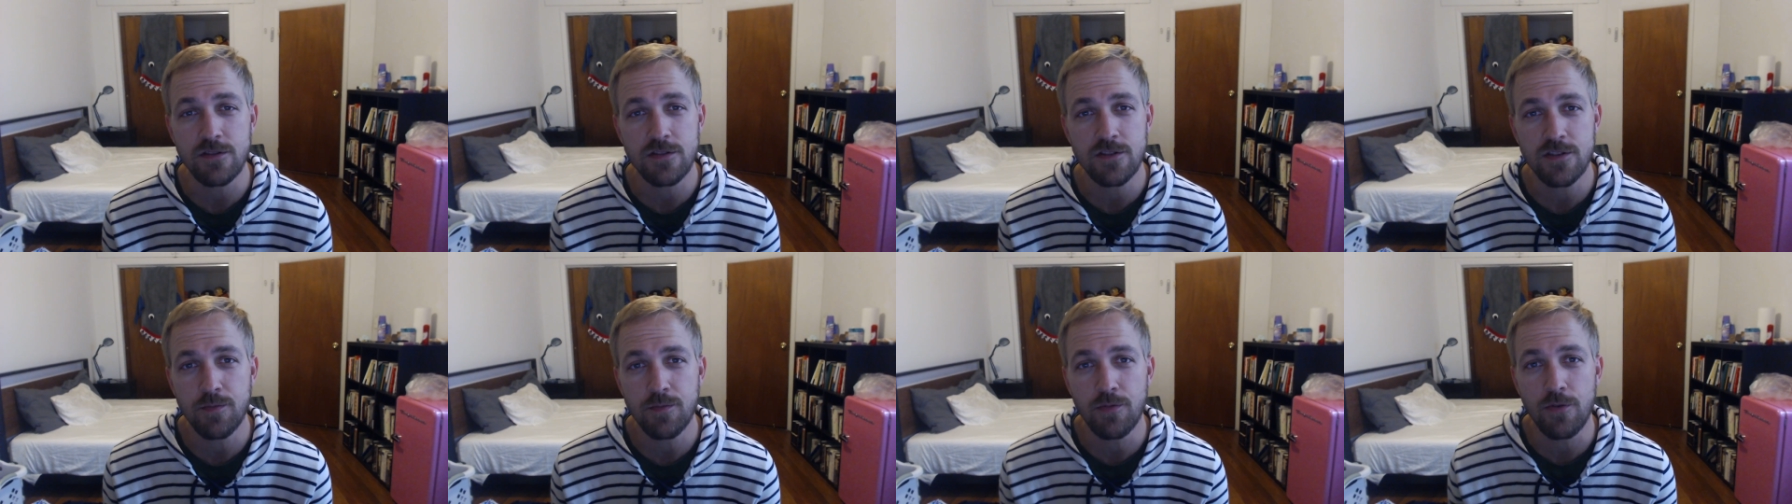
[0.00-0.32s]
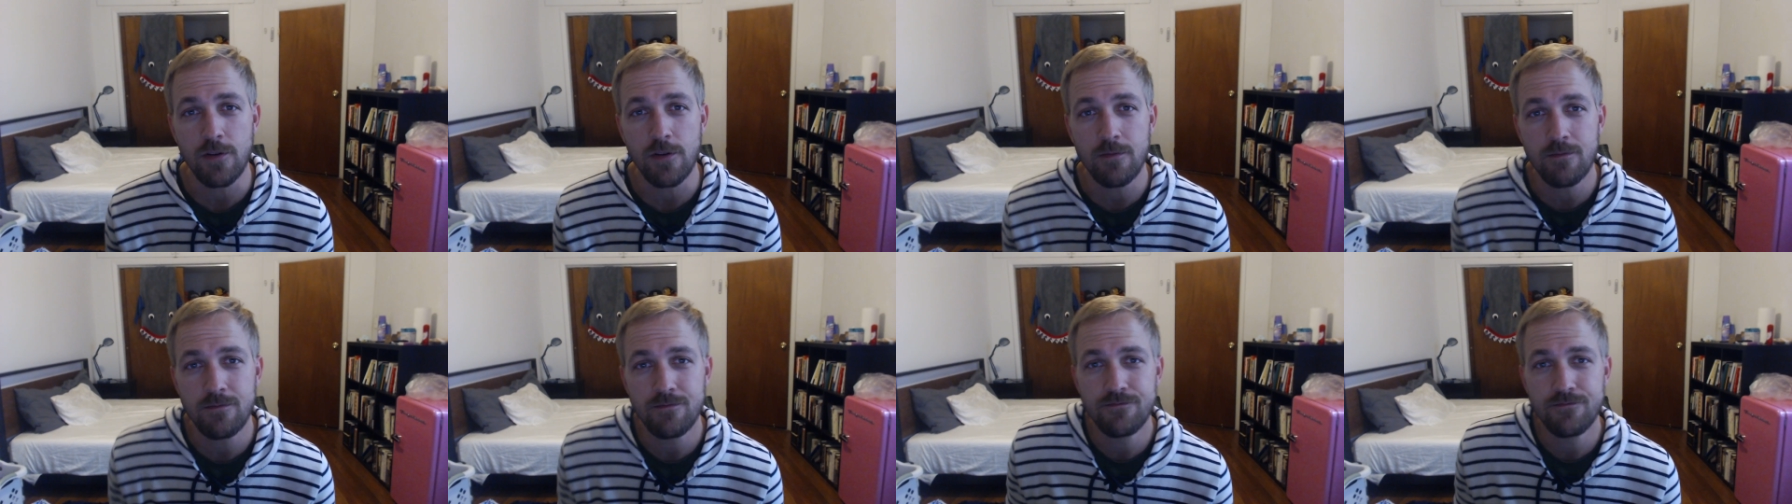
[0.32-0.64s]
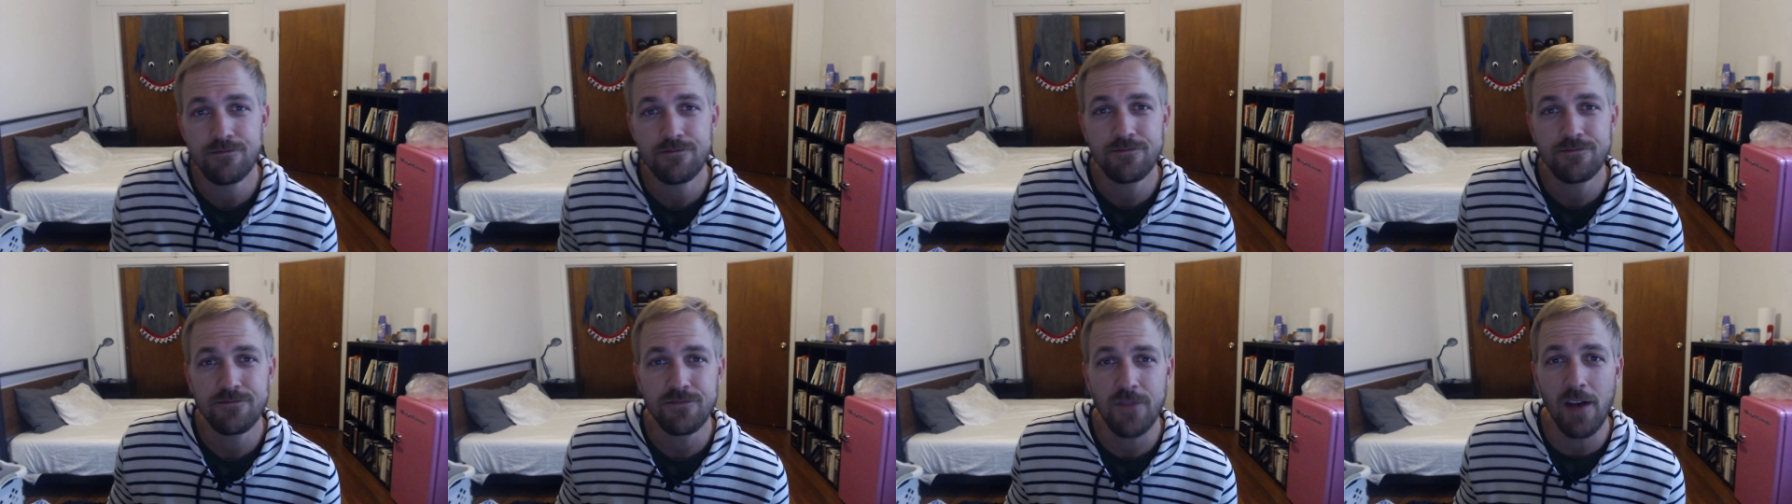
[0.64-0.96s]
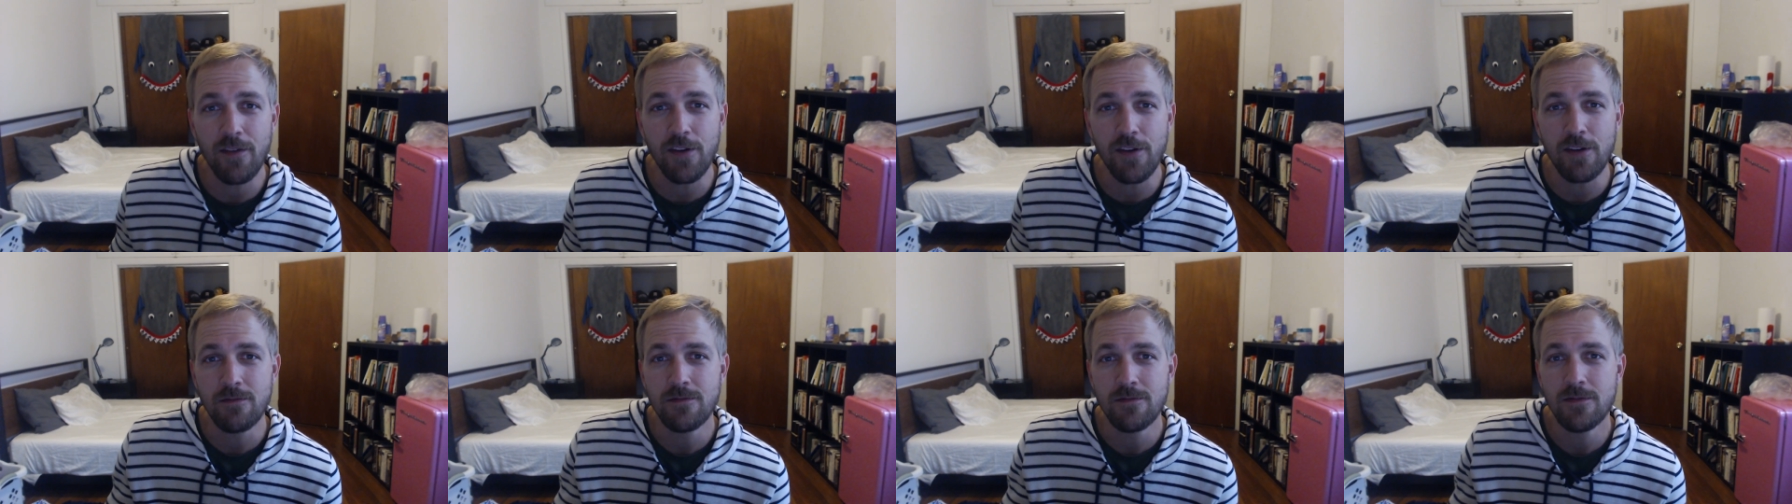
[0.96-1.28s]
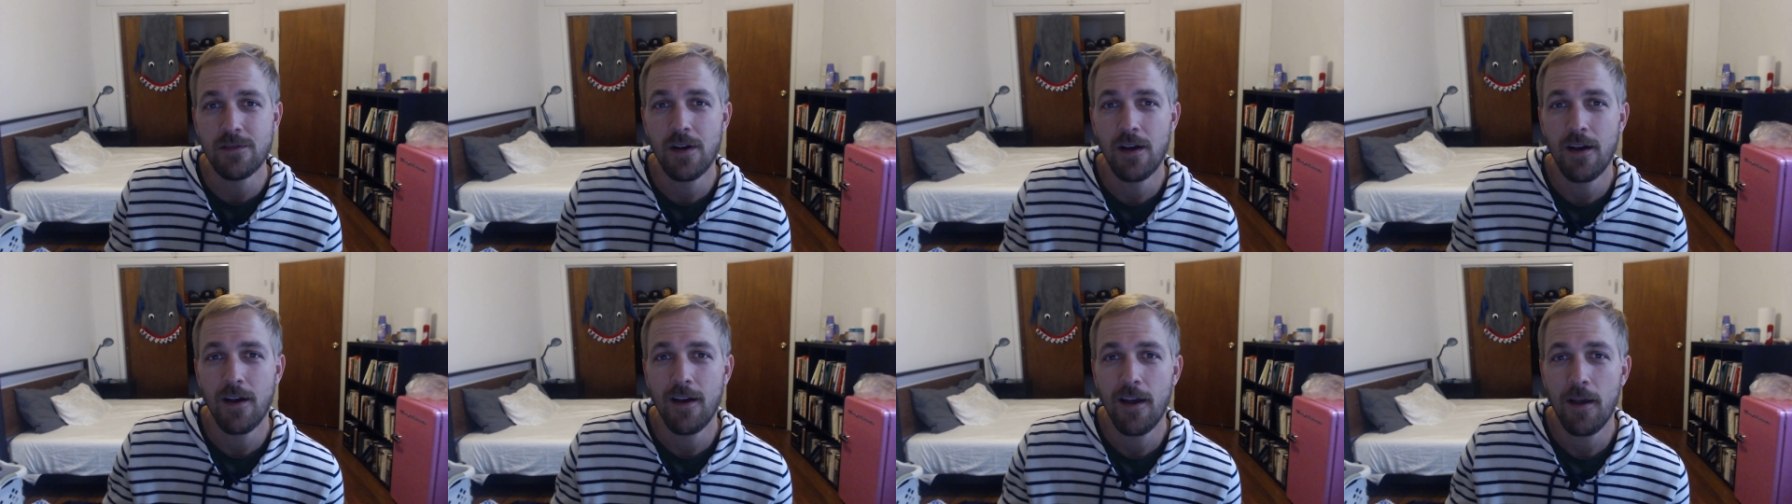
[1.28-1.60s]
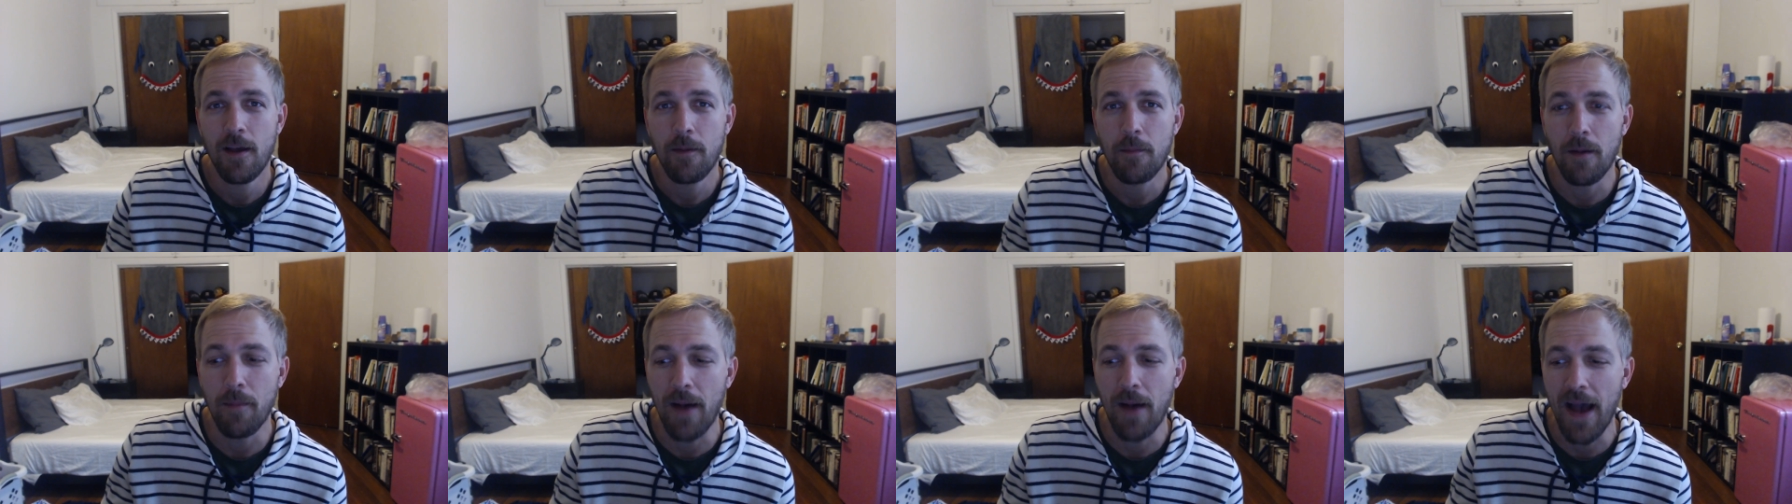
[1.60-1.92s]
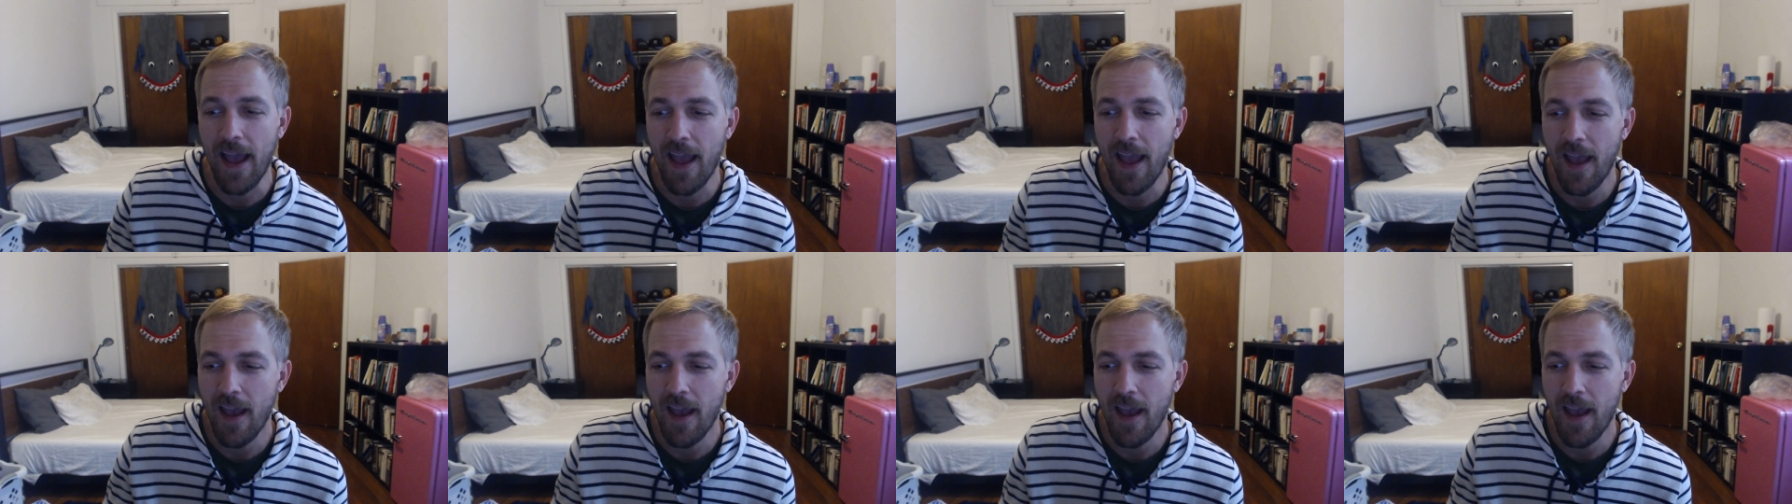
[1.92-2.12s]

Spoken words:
your support. Love you. Bye-bye.